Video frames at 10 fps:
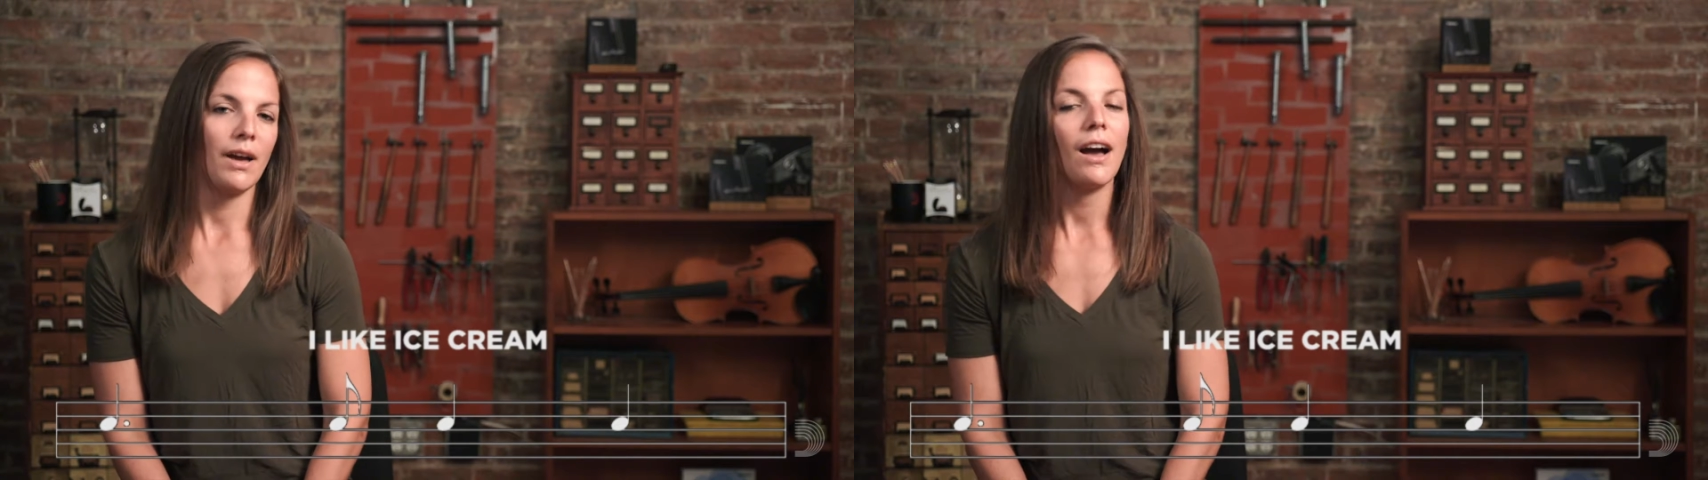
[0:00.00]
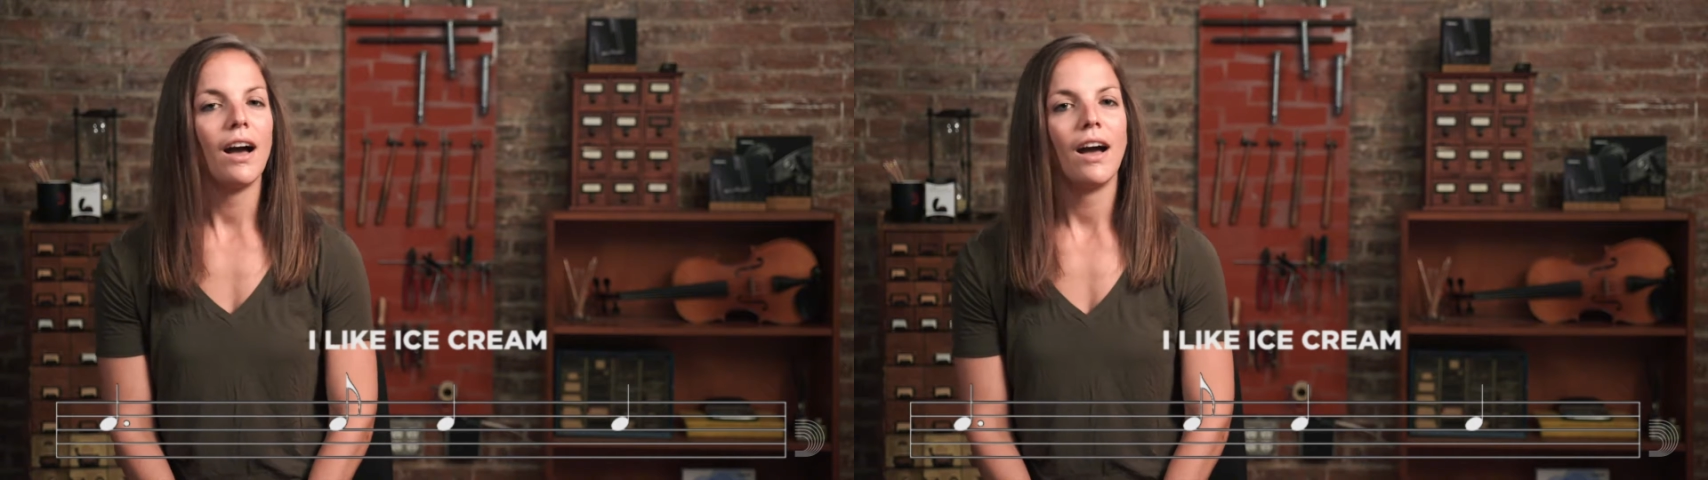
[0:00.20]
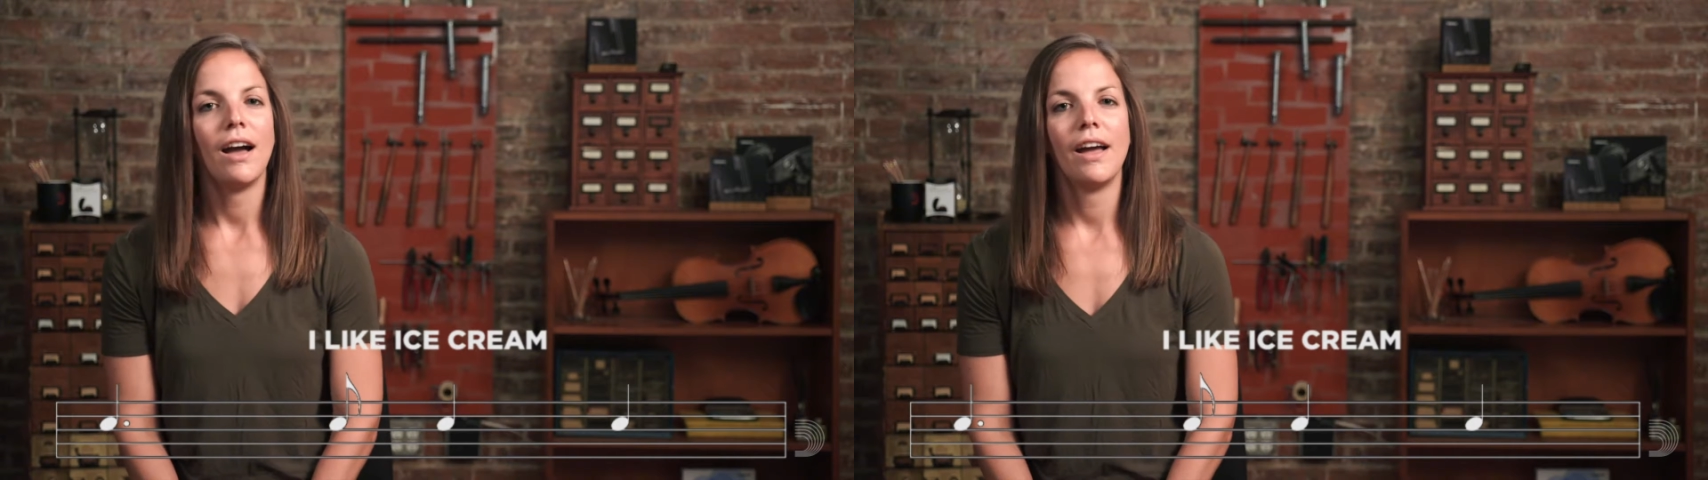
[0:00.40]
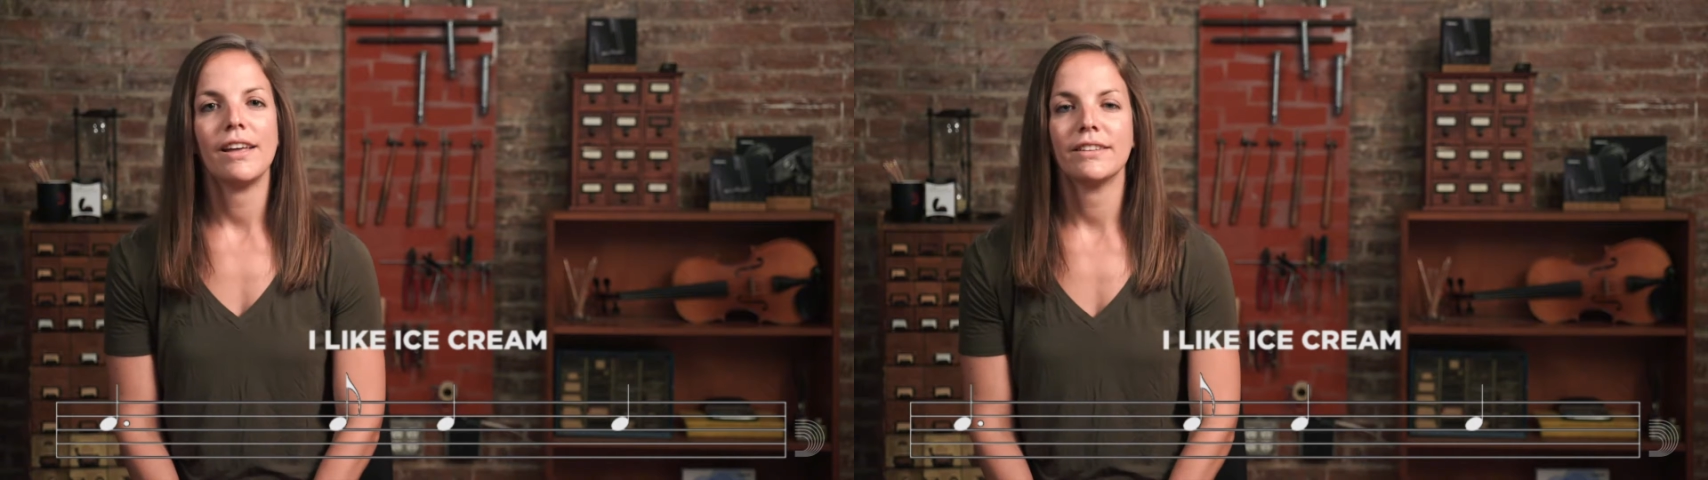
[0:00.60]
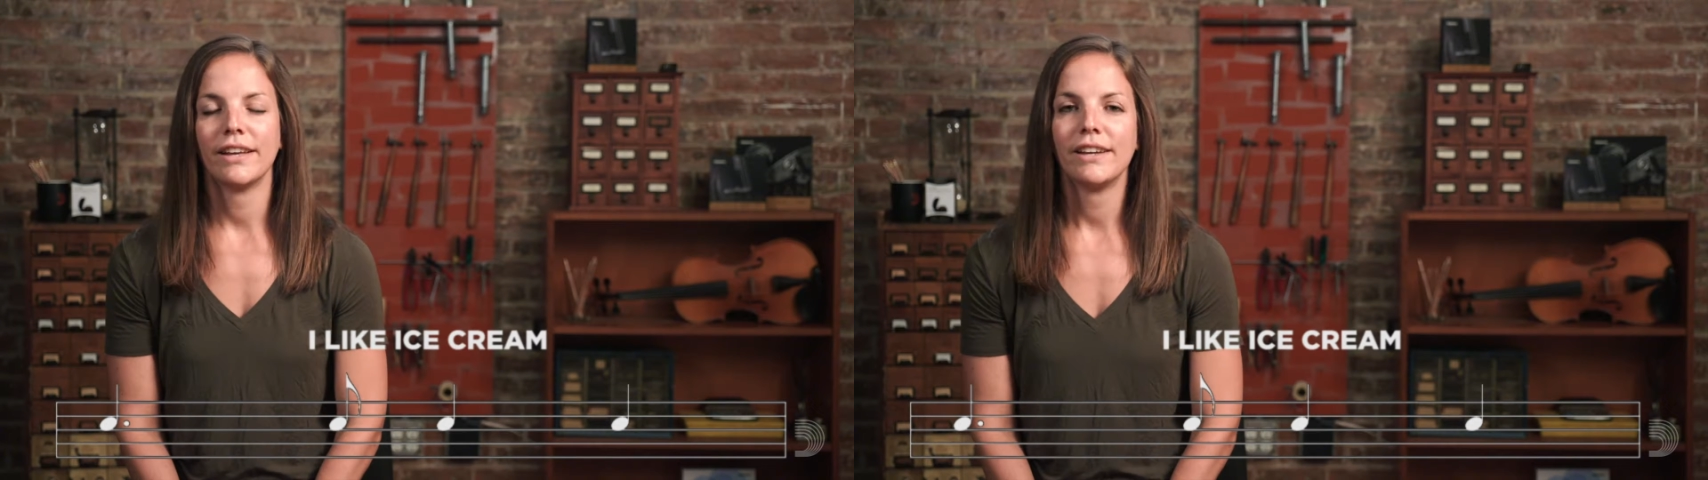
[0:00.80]

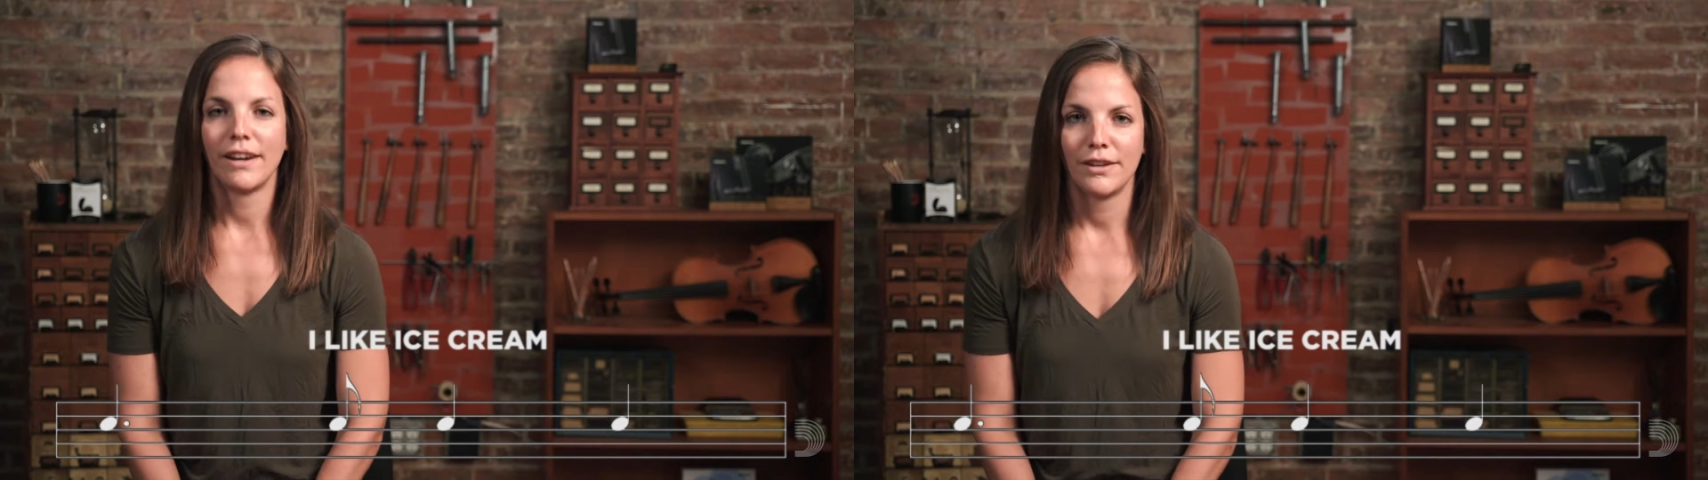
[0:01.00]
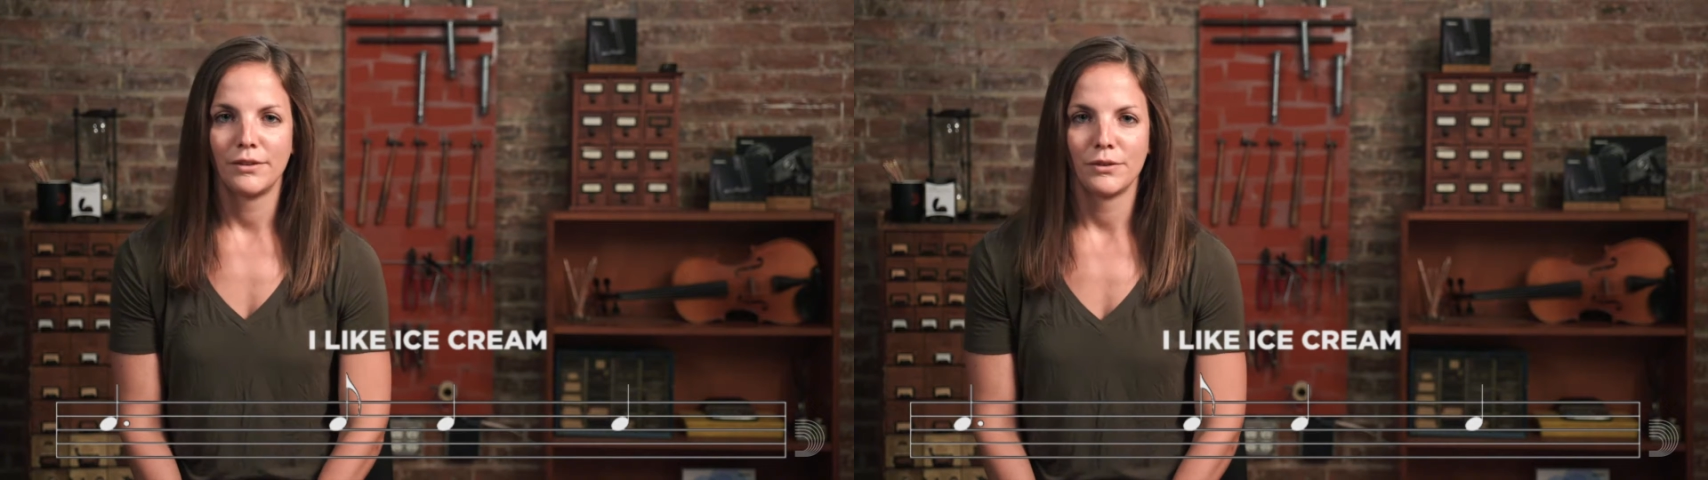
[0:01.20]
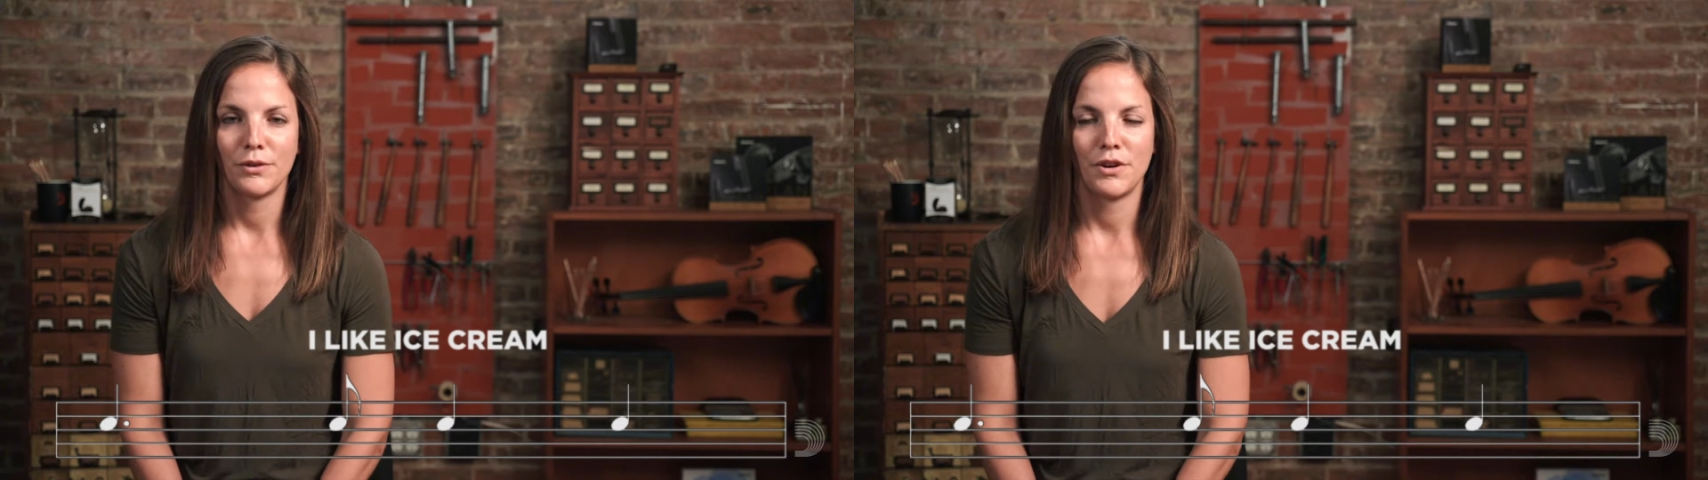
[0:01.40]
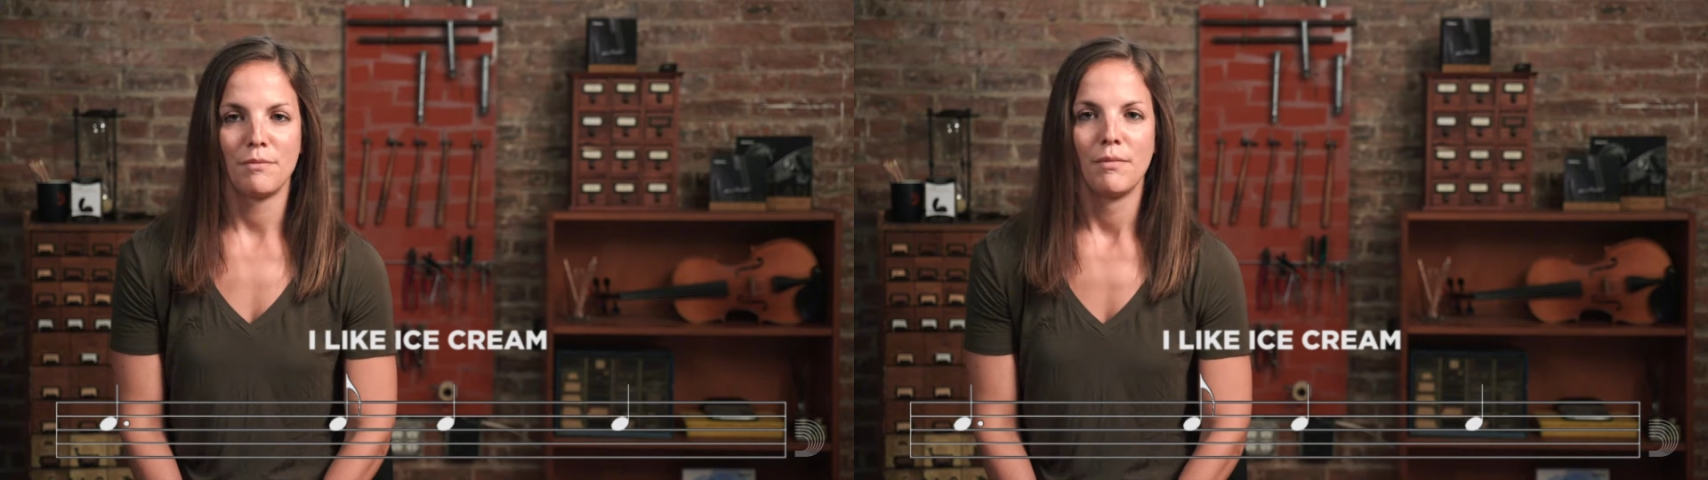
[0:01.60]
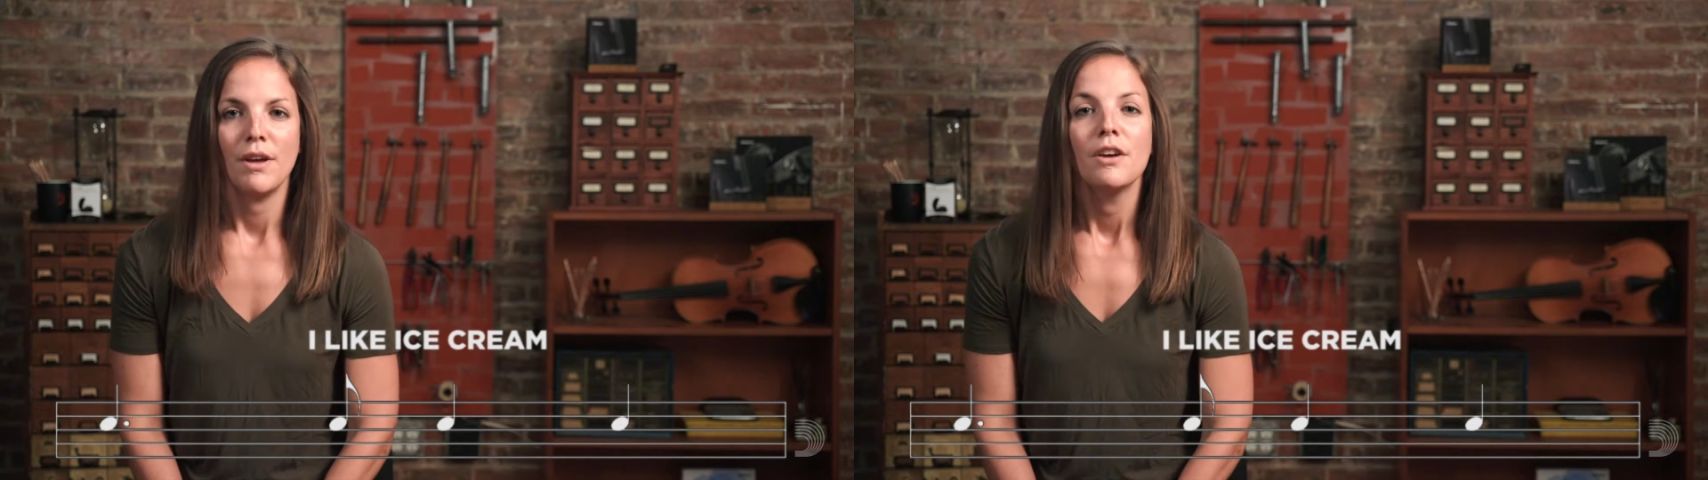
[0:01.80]
I like ice cream.